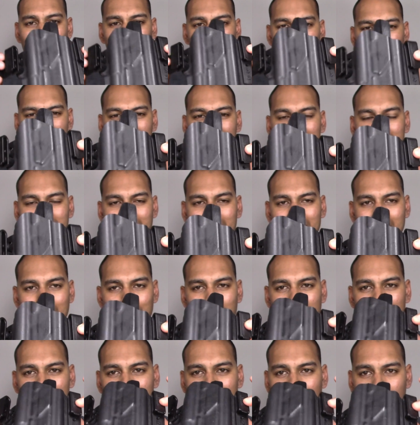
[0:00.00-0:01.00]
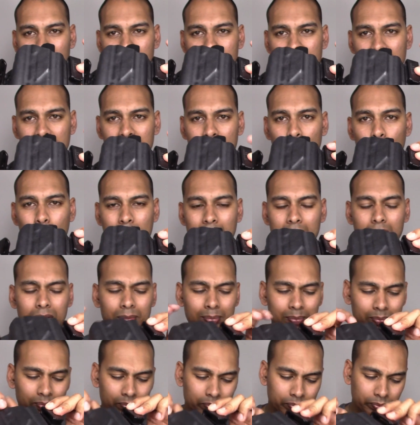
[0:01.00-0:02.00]
a big setup and conceal it
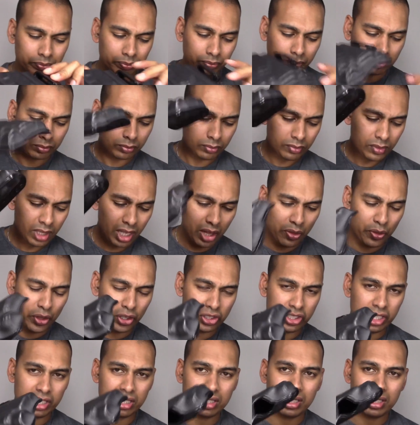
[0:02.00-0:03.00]
well, this is